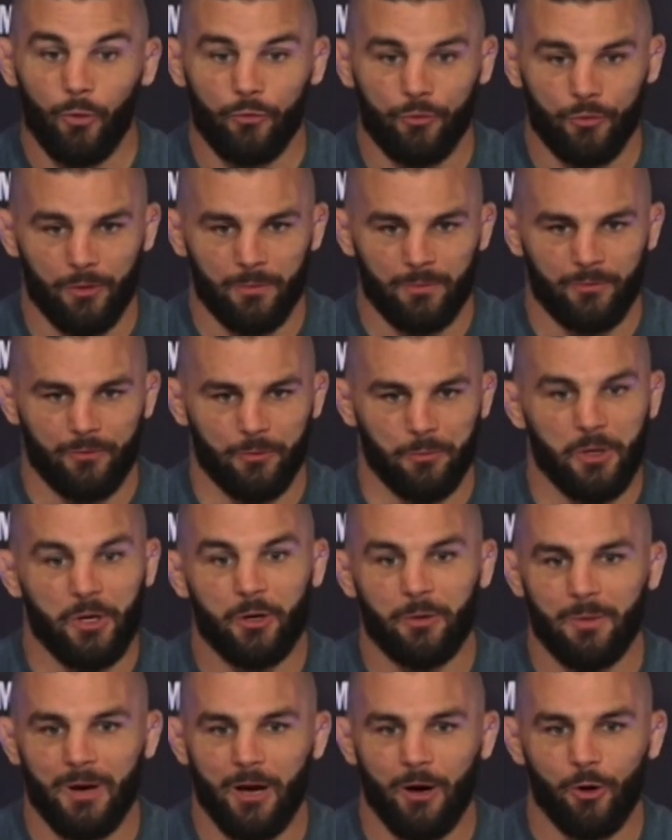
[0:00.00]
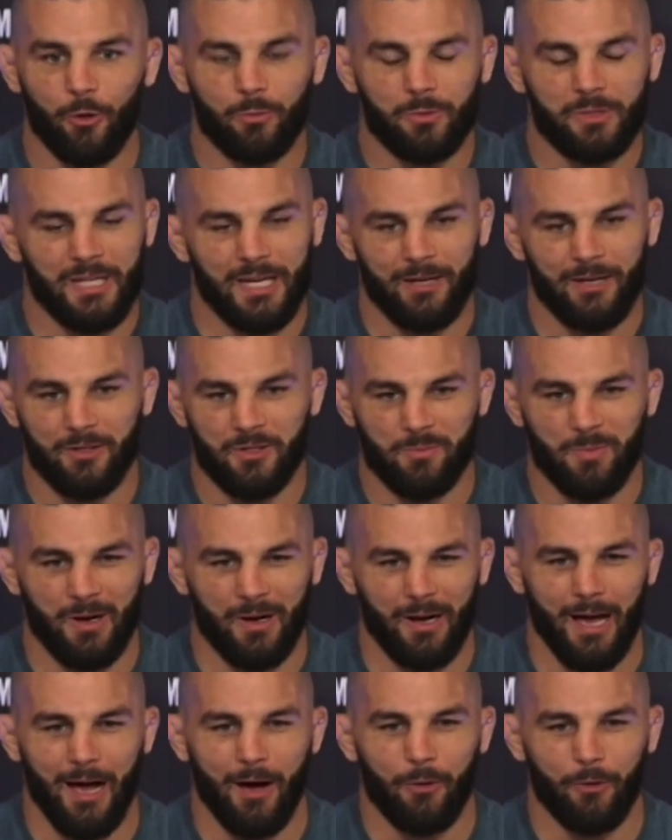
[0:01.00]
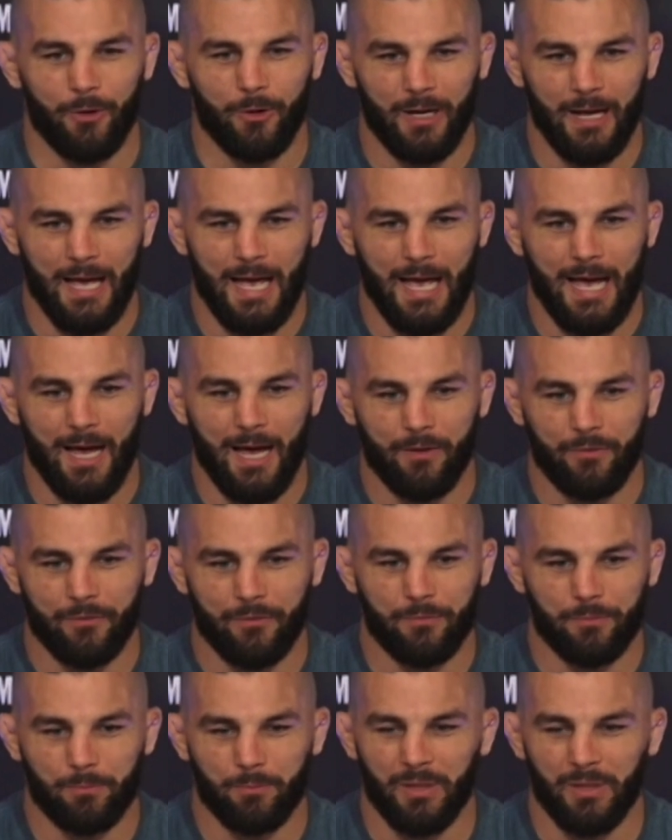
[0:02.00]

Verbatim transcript: from here to my hometown, it's about an hour and a half,